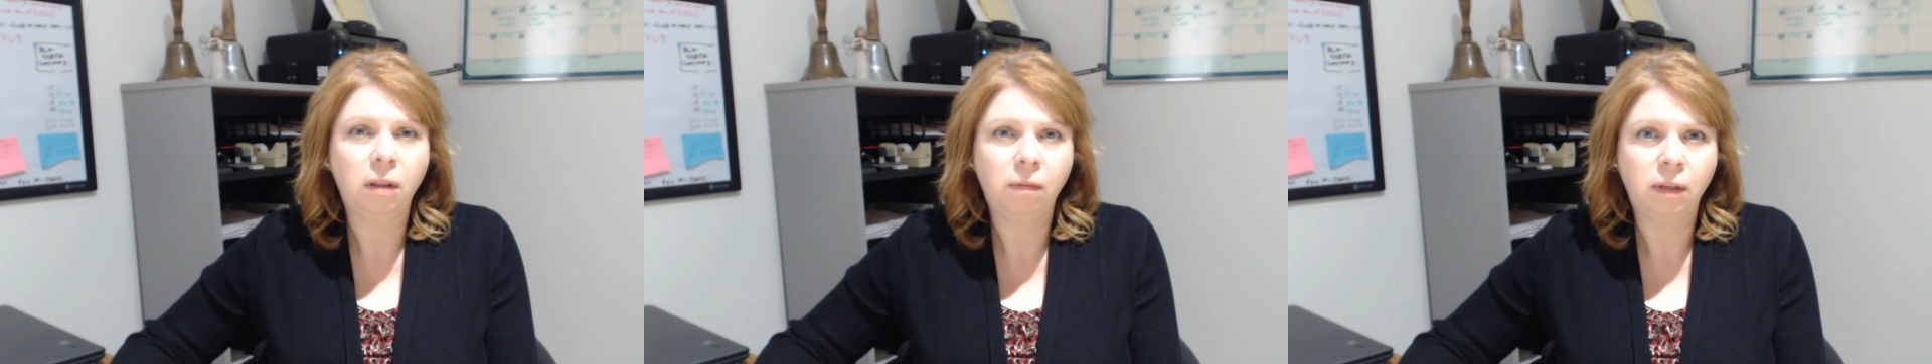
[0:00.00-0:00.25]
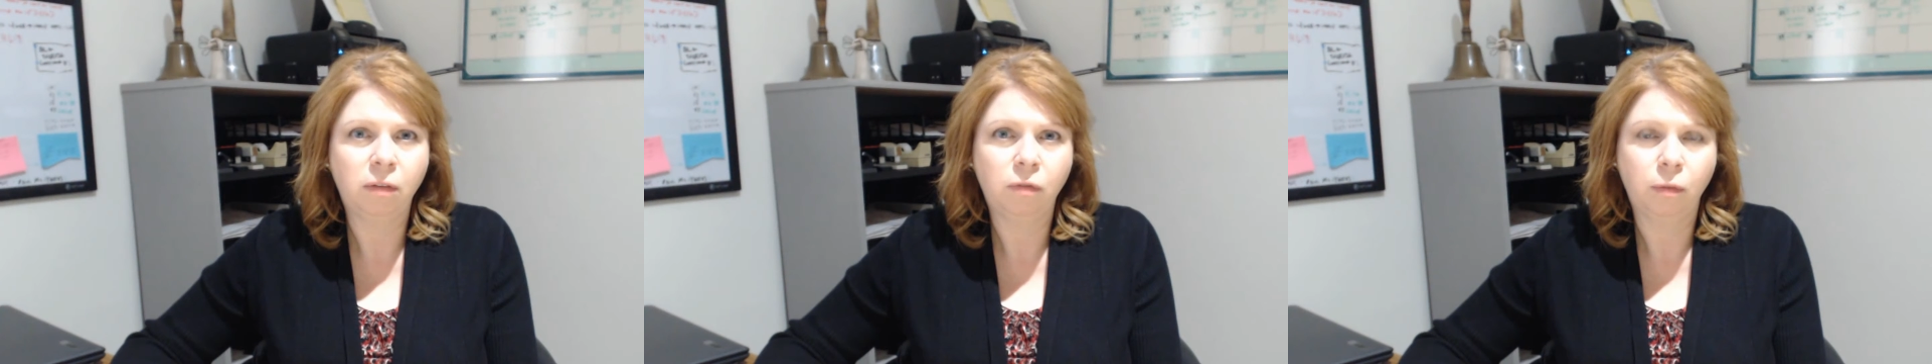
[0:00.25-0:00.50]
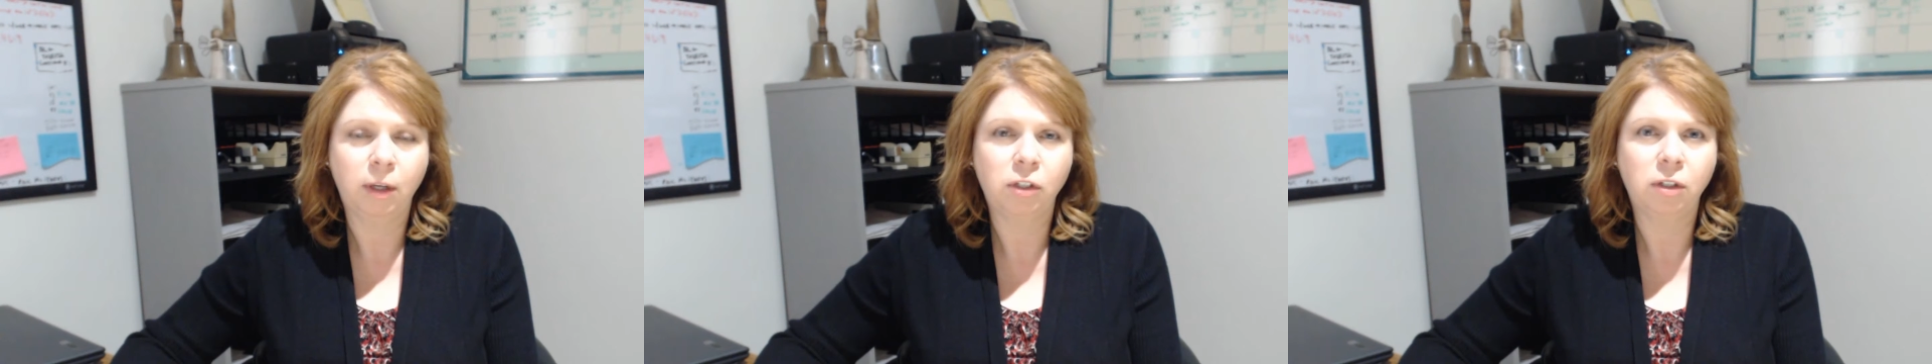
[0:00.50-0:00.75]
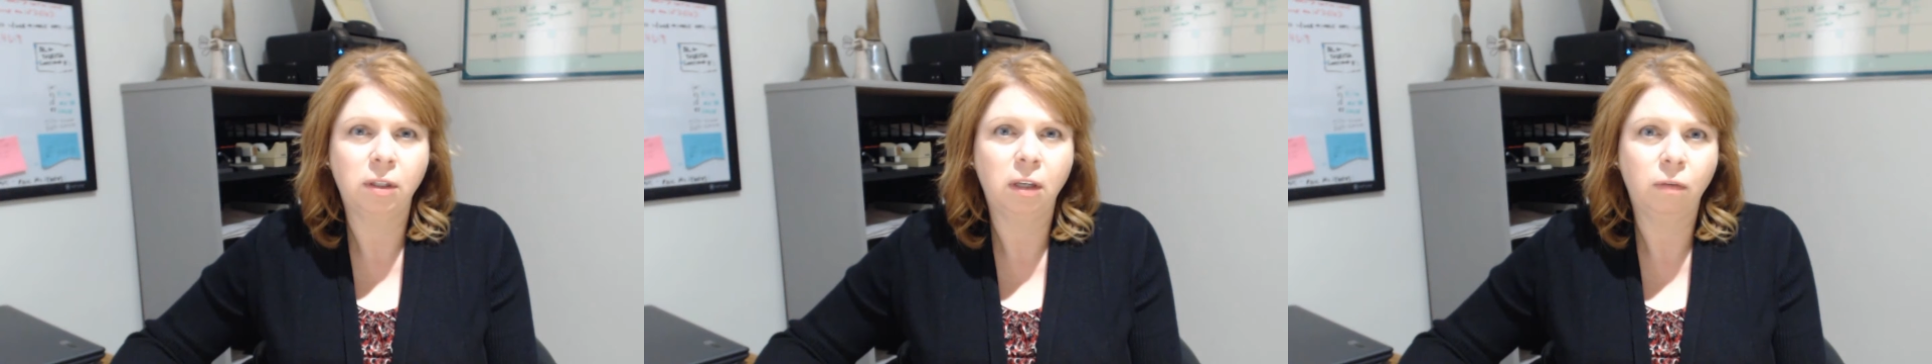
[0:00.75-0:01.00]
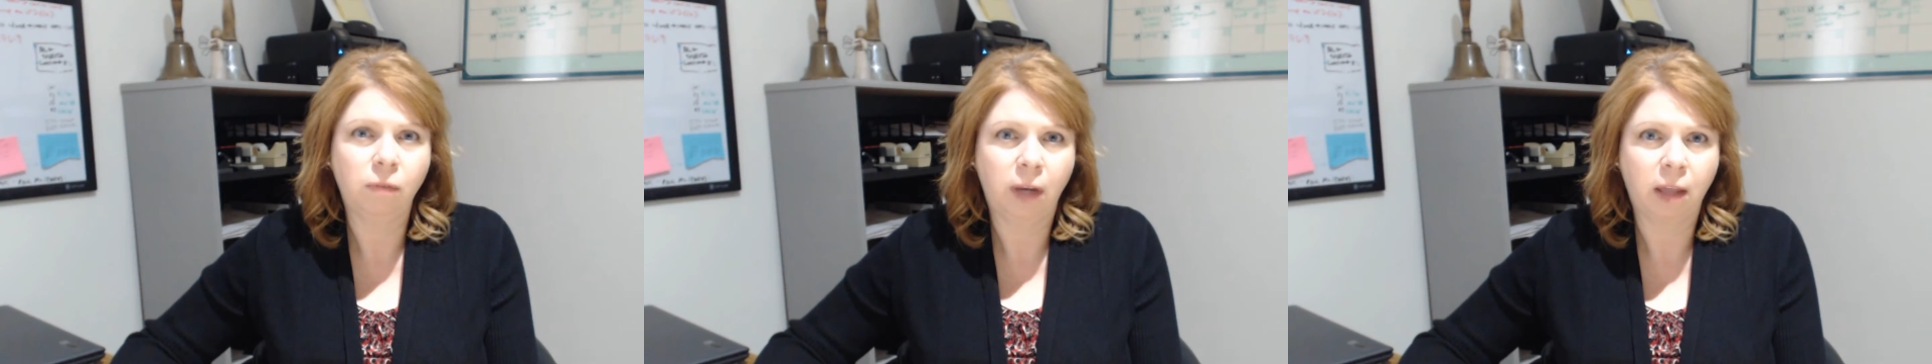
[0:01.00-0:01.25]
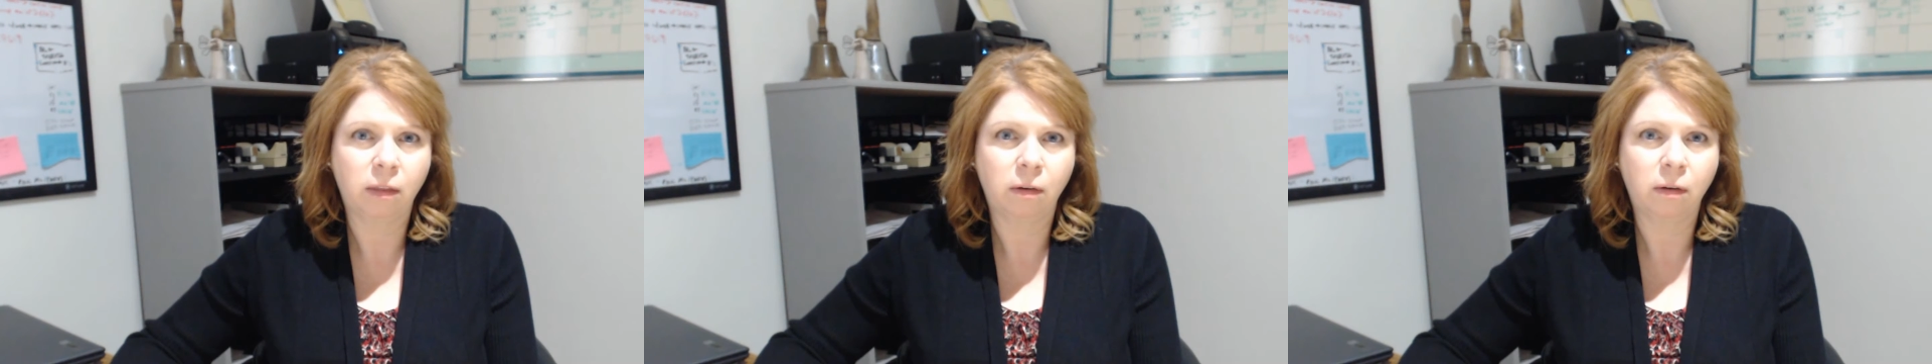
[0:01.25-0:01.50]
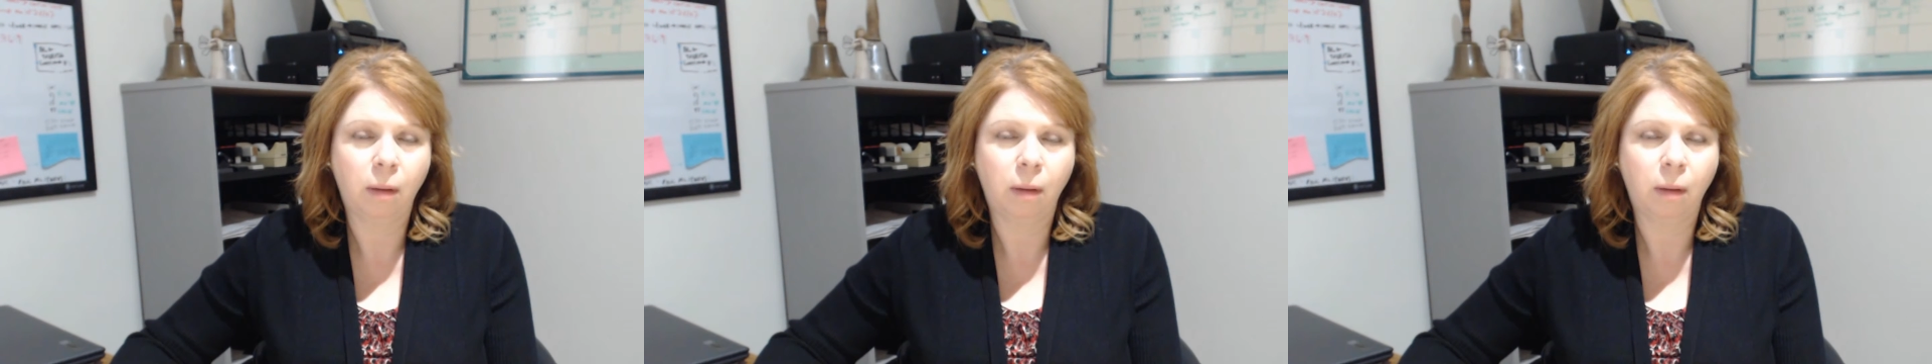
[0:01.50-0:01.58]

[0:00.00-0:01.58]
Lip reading: all of the information that you've gathered